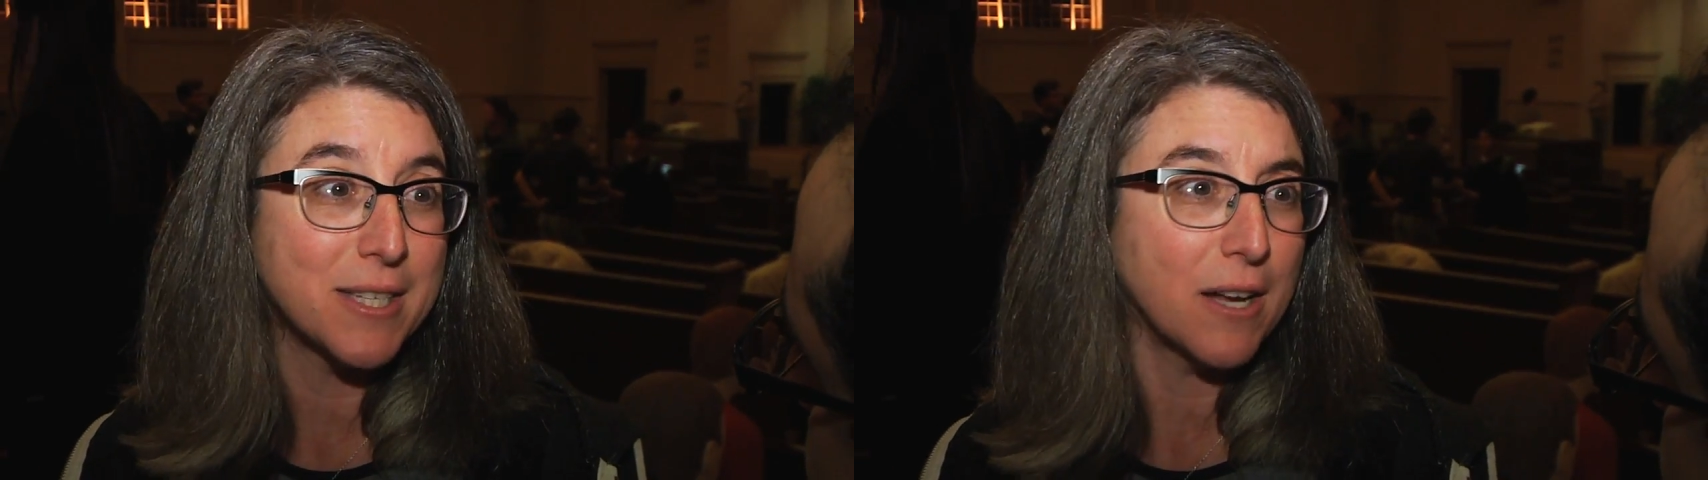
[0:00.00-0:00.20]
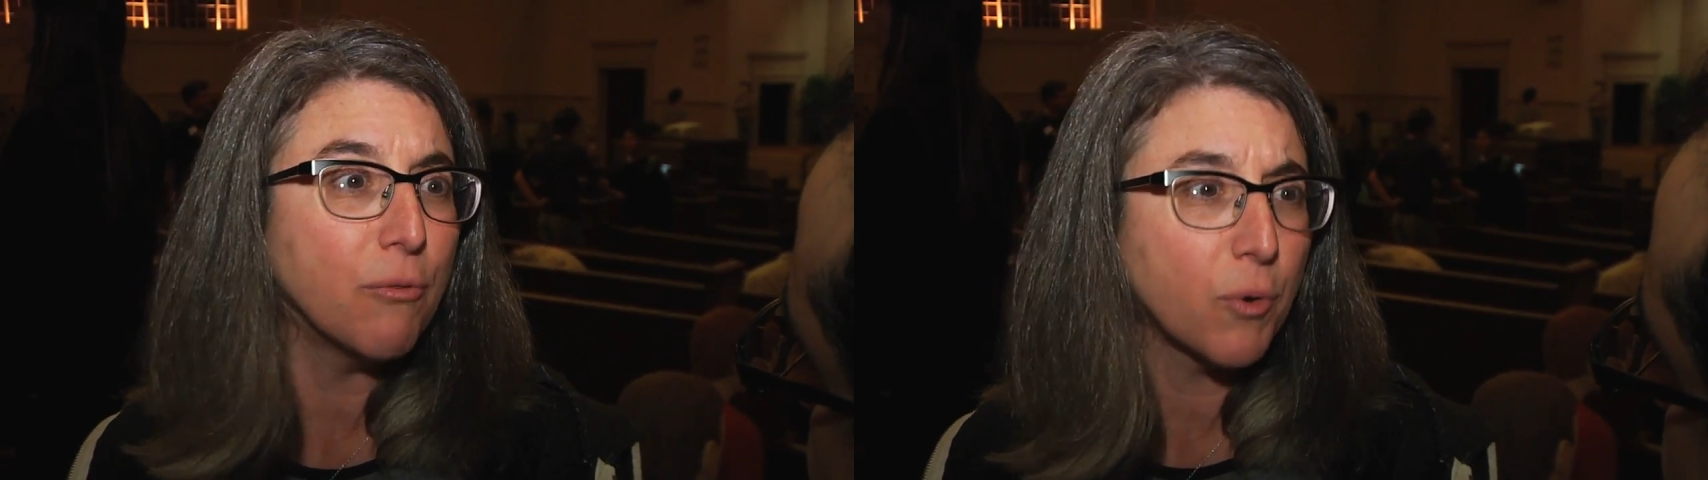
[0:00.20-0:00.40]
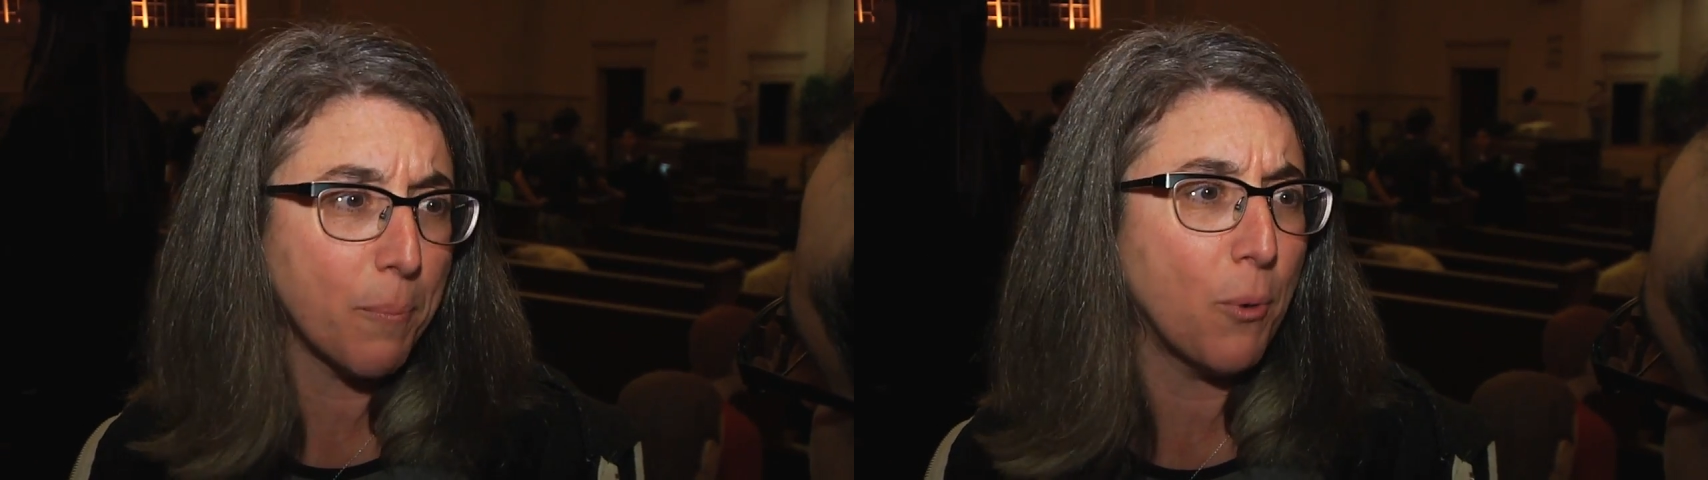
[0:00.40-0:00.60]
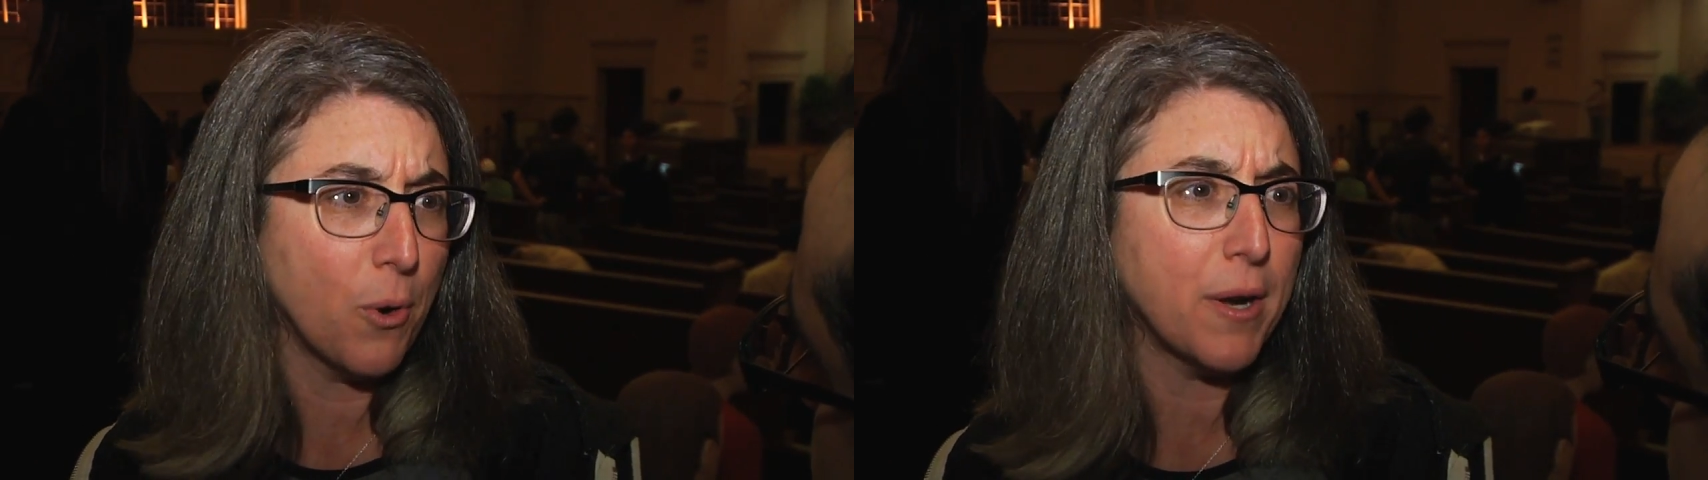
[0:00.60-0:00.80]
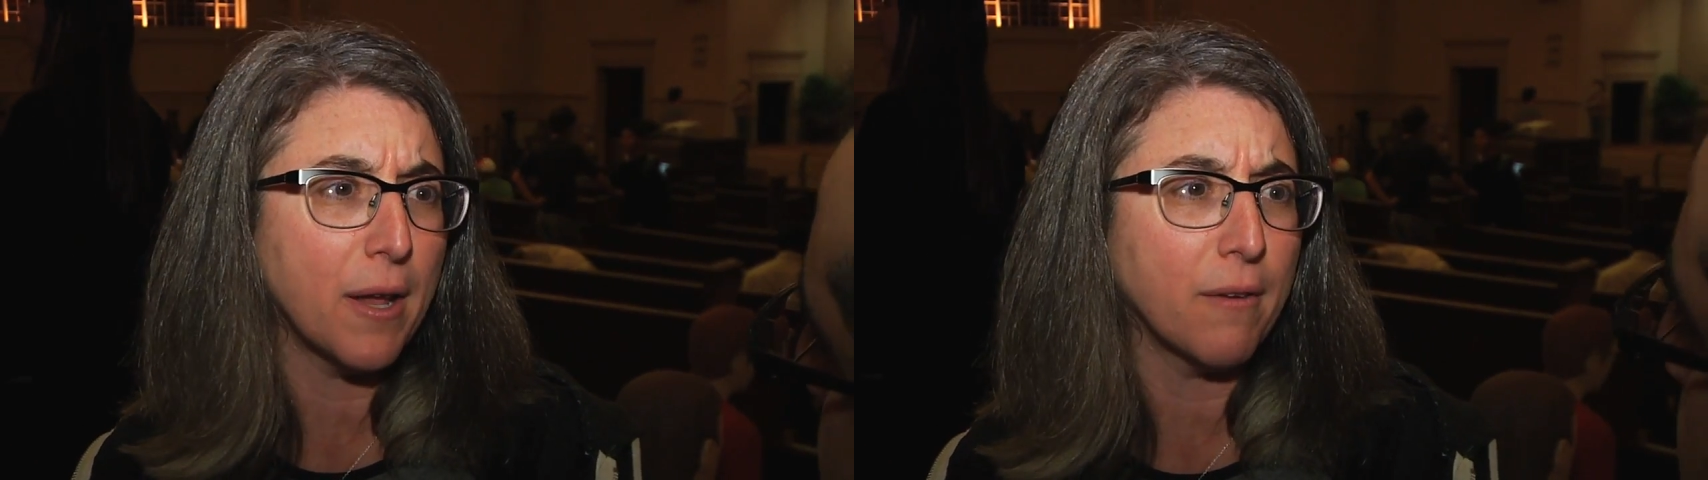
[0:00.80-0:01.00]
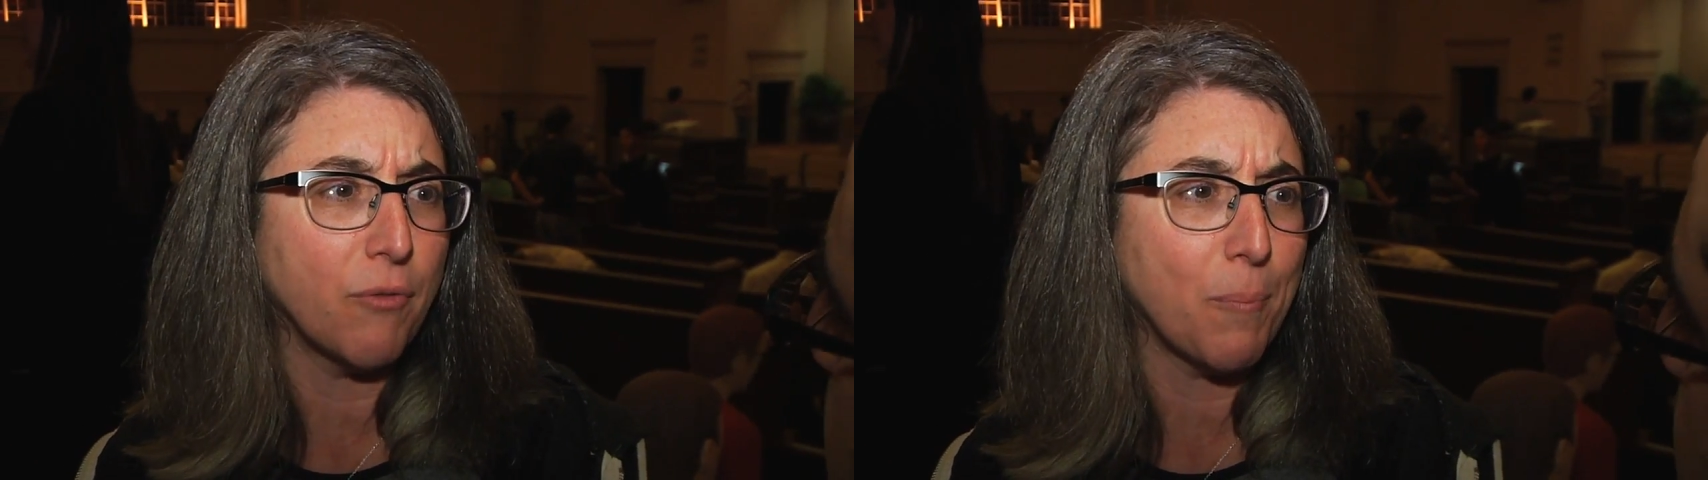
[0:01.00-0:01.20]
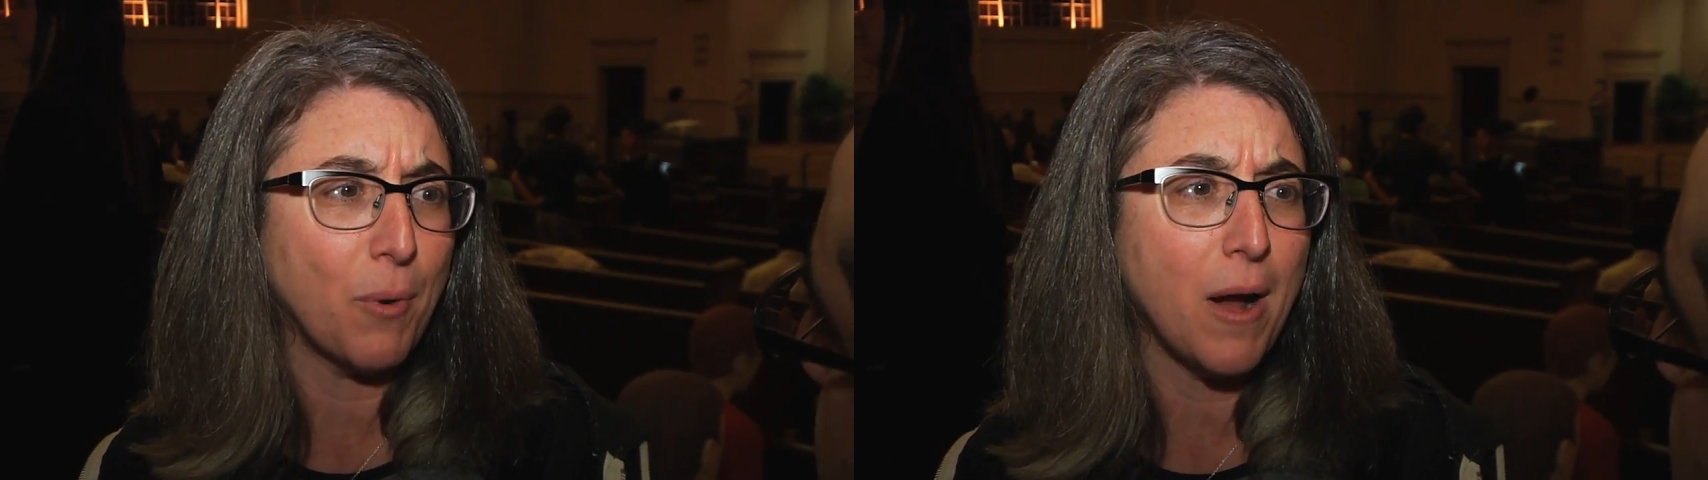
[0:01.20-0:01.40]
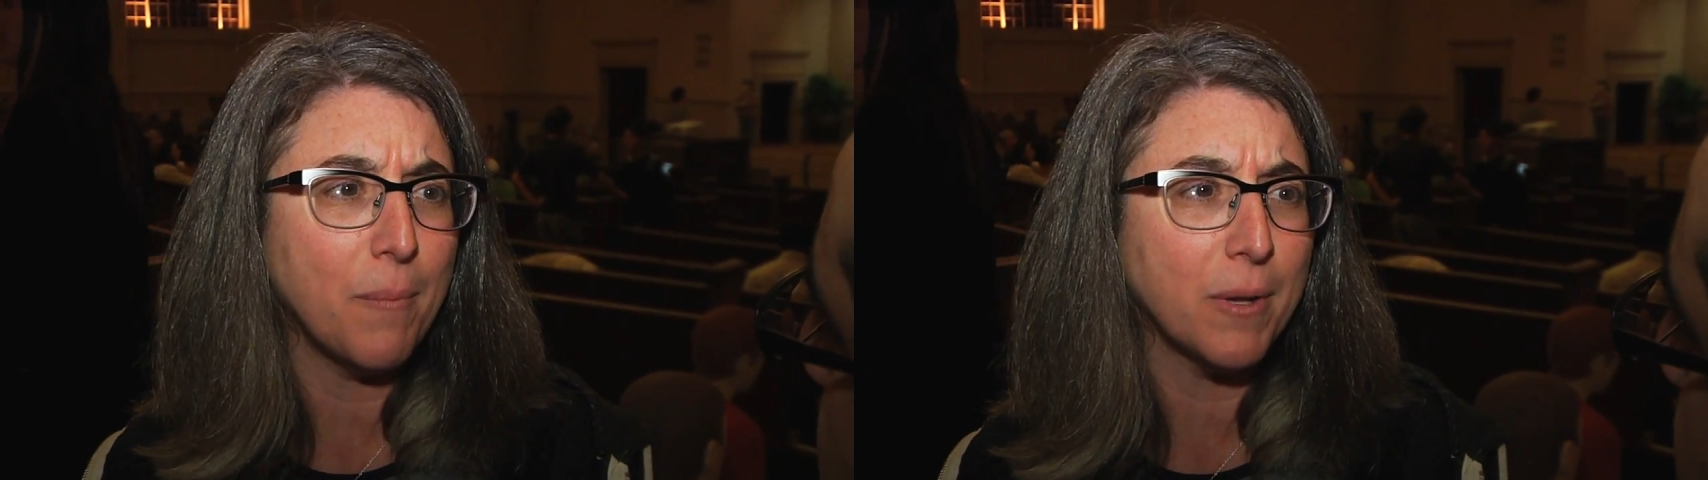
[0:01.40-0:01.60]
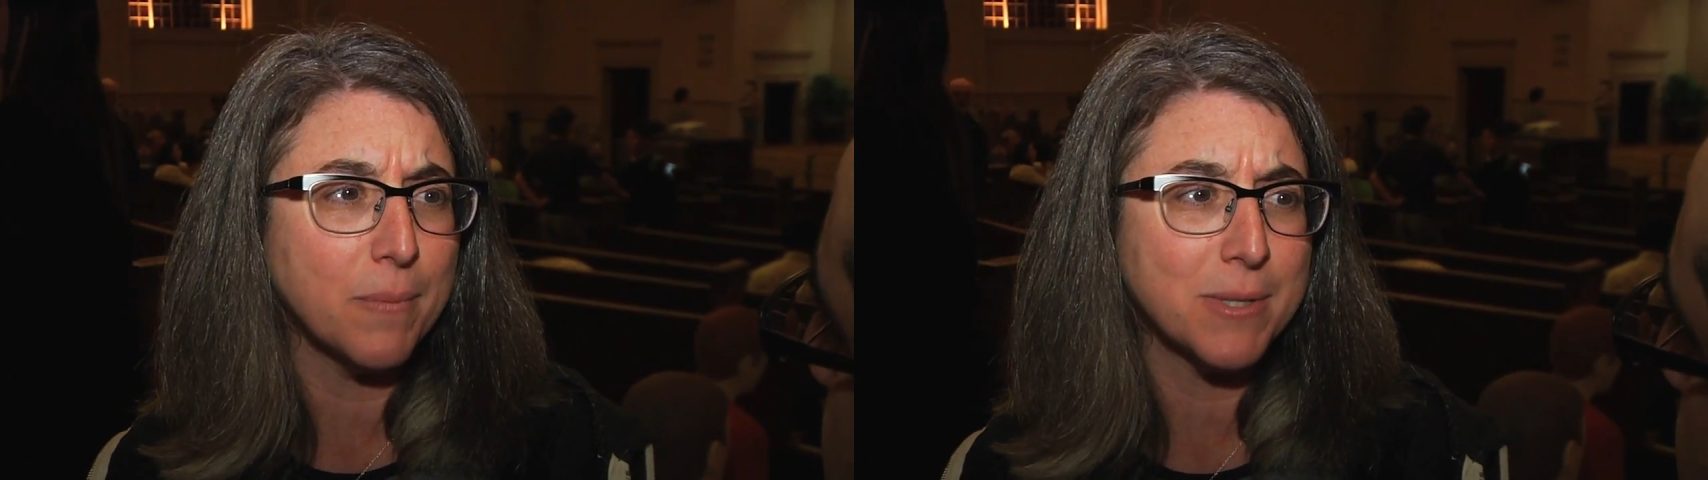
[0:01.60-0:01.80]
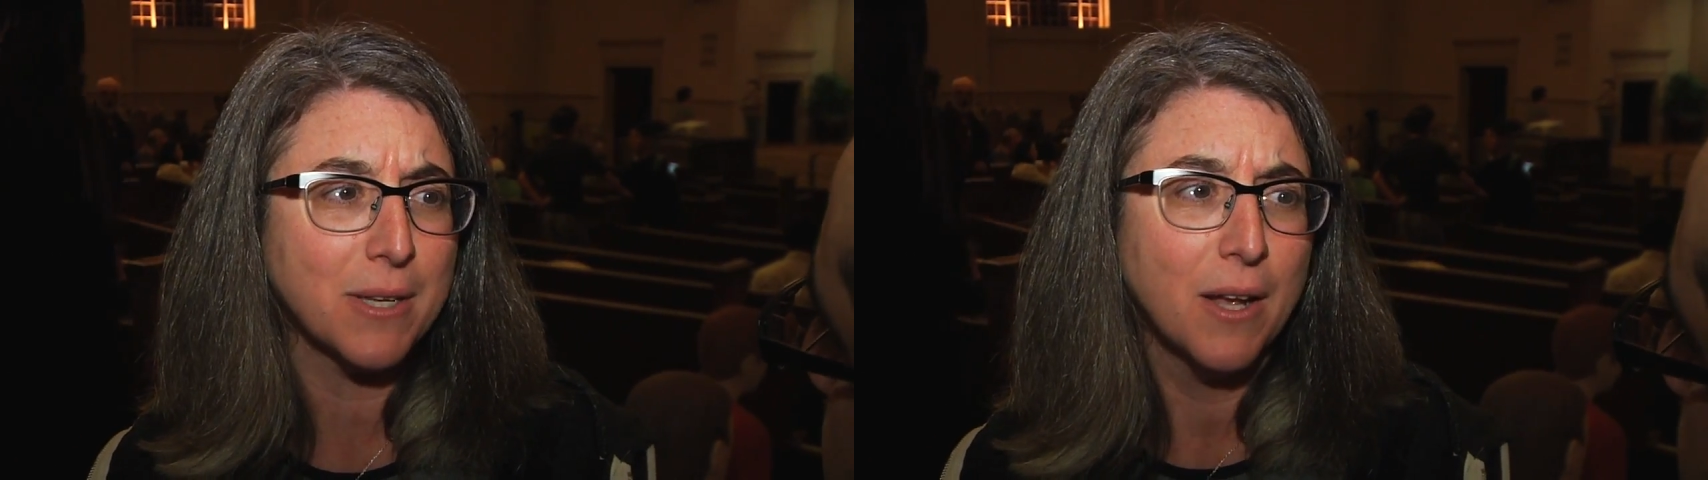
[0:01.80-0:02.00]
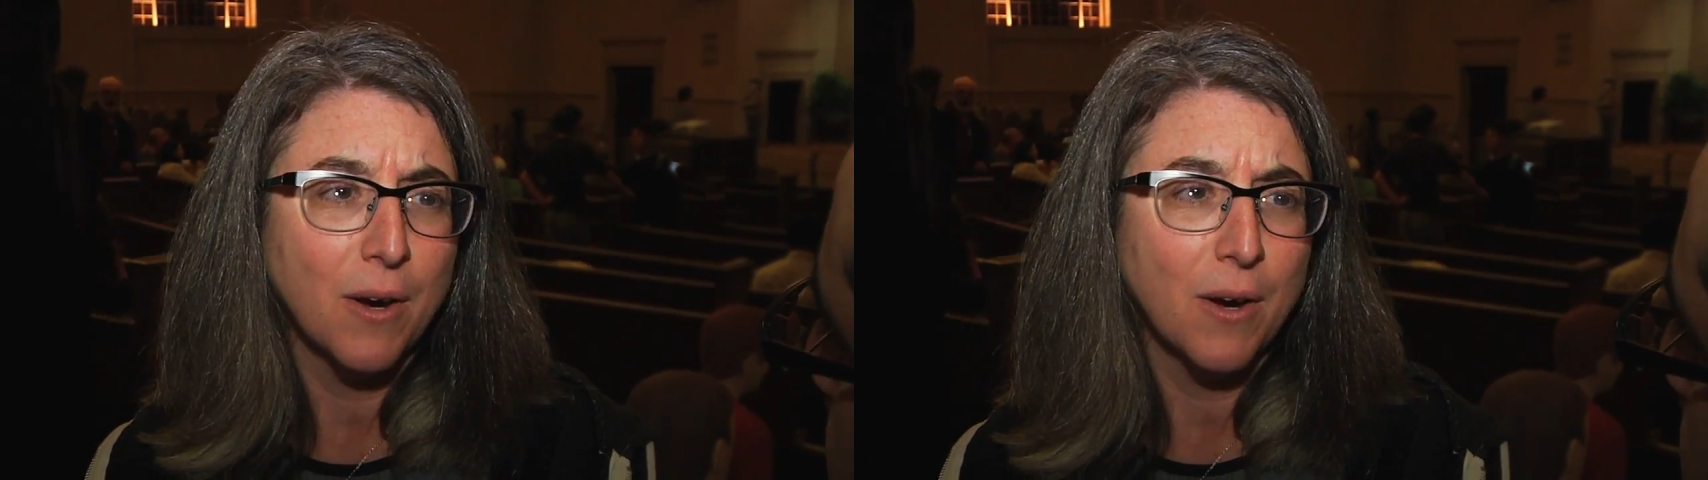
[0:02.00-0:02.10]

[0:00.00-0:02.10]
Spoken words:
self-reporting for problems,